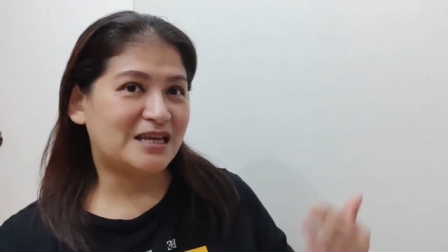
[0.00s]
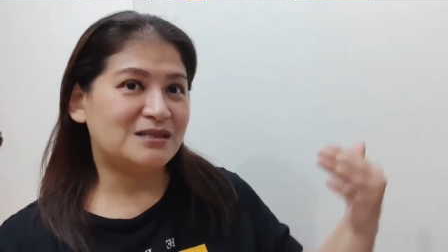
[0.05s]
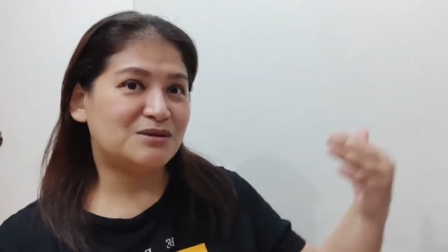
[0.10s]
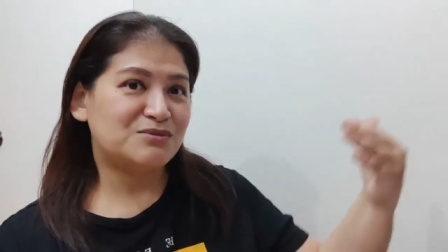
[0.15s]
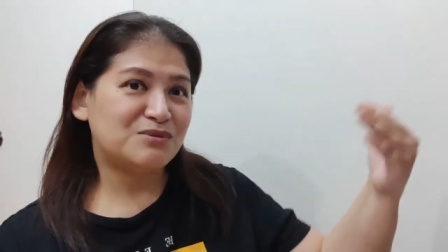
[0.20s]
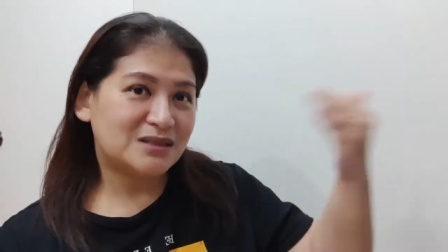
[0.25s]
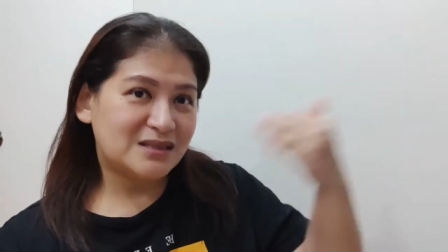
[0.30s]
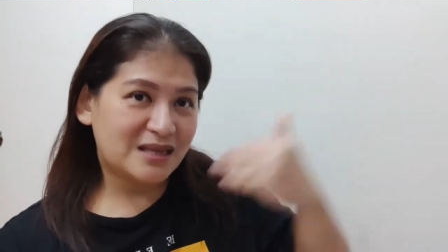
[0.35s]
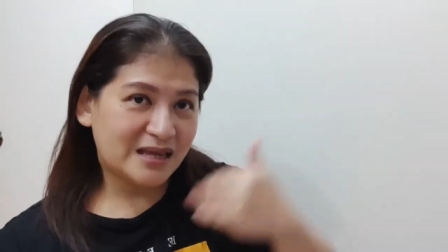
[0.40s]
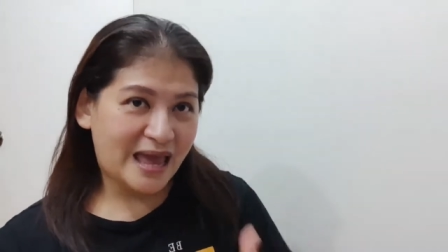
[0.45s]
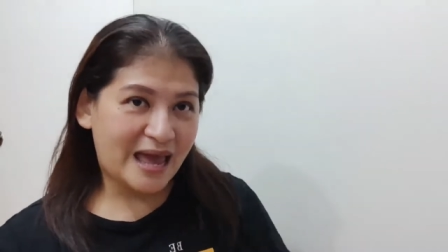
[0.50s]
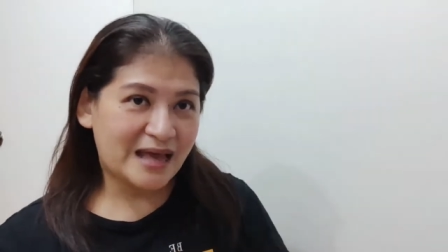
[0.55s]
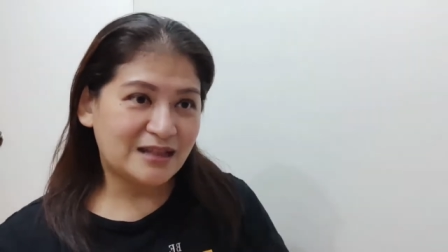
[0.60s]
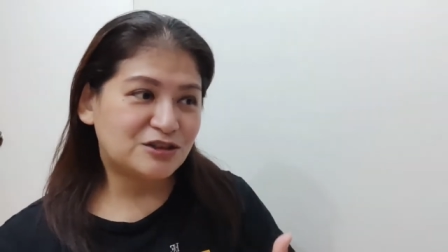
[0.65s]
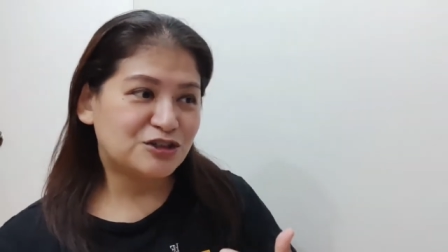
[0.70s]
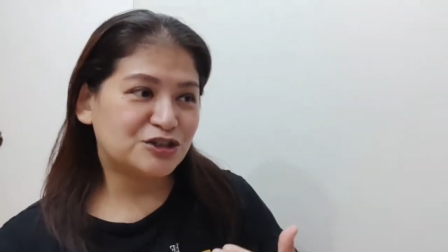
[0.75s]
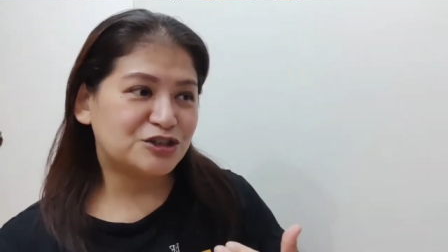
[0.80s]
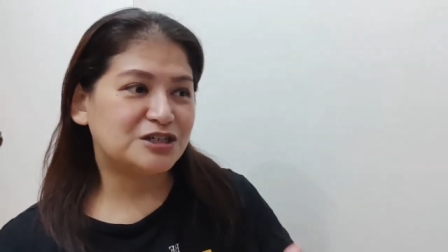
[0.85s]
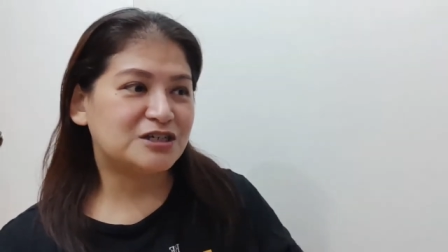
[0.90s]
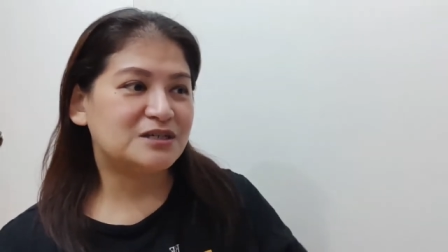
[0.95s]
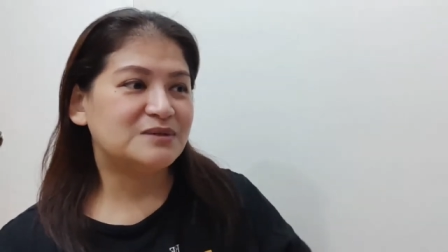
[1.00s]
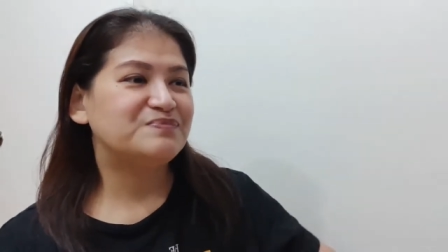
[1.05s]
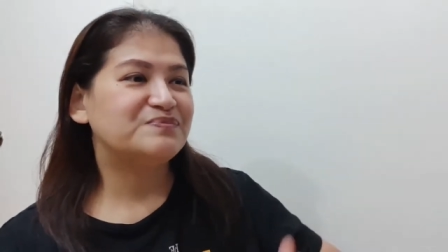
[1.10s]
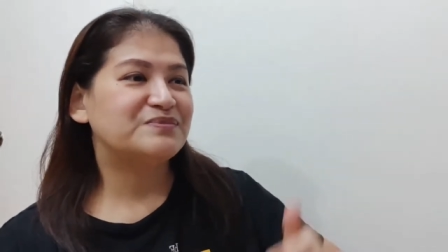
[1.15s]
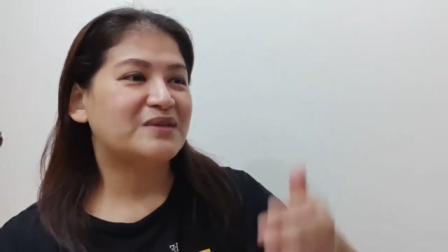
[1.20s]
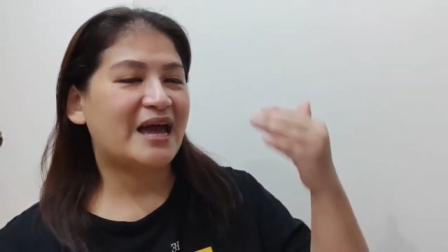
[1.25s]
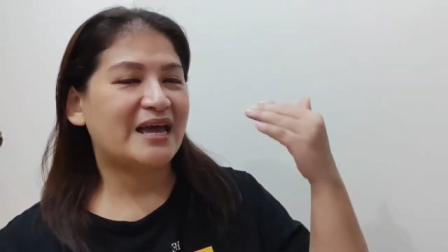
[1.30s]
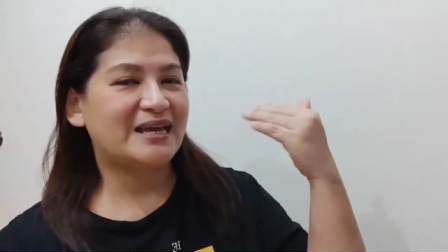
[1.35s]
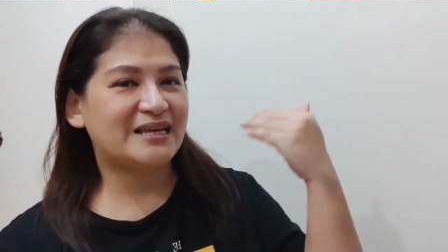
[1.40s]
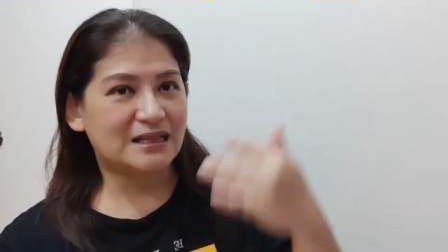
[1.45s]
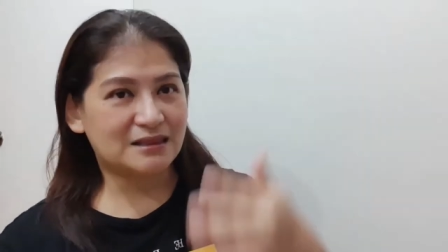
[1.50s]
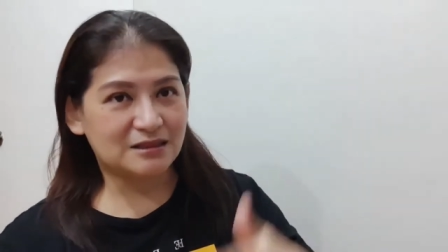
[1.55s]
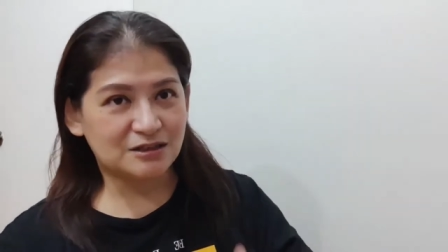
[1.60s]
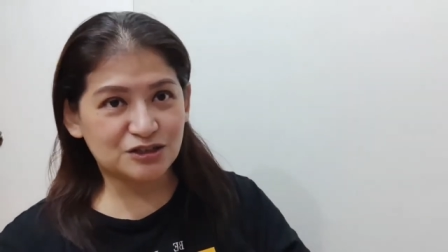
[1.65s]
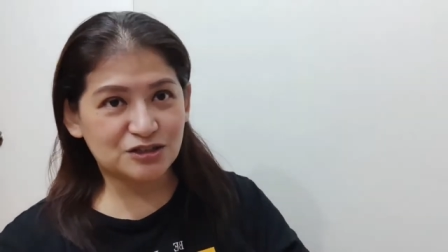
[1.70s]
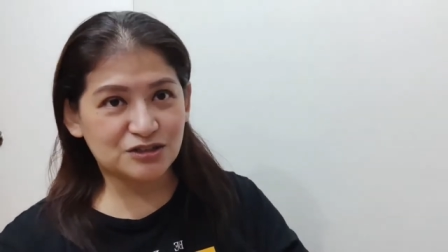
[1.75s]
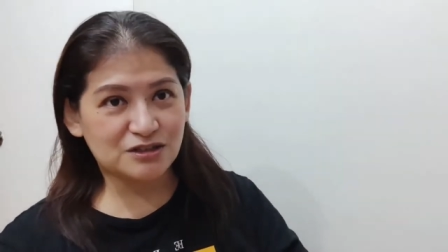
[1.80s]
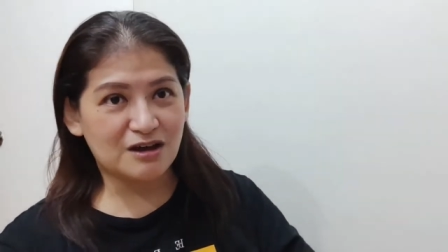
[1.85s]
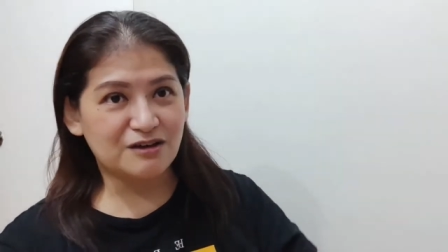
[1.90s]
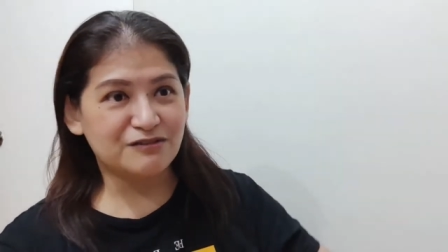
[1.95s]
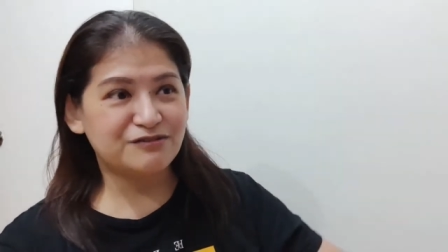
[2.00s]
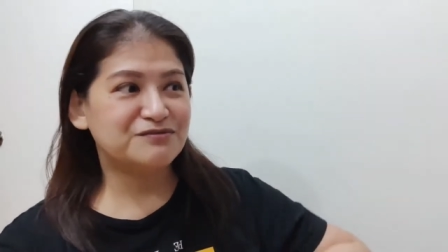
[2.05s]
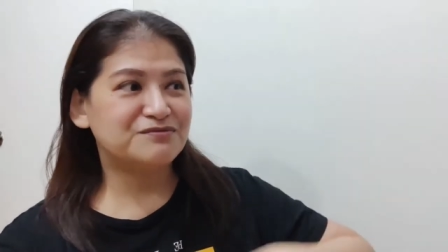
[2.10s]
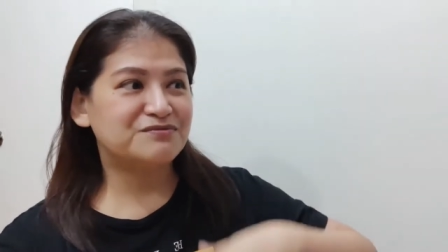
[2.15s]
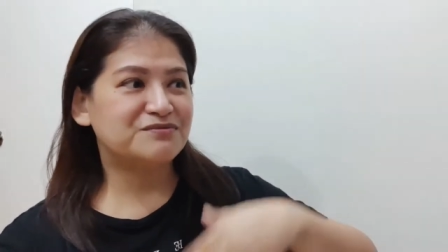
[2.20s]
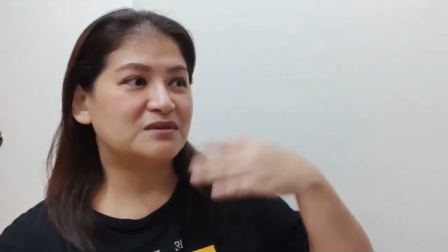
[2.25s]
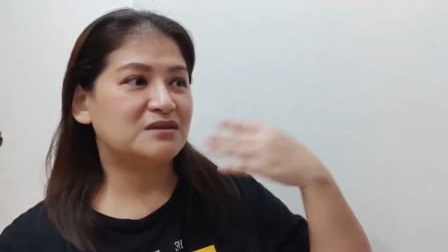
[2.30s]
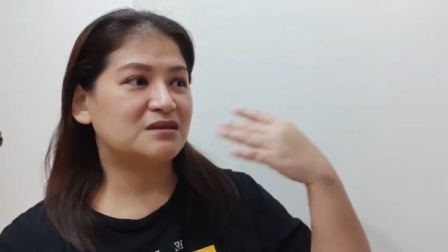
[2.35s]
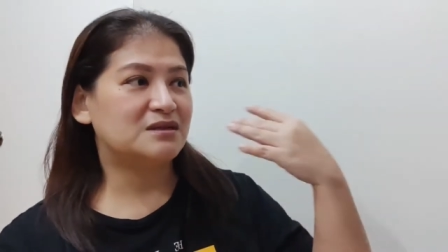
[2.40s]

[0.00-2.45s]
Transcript: And then when they enter, I get their stuff,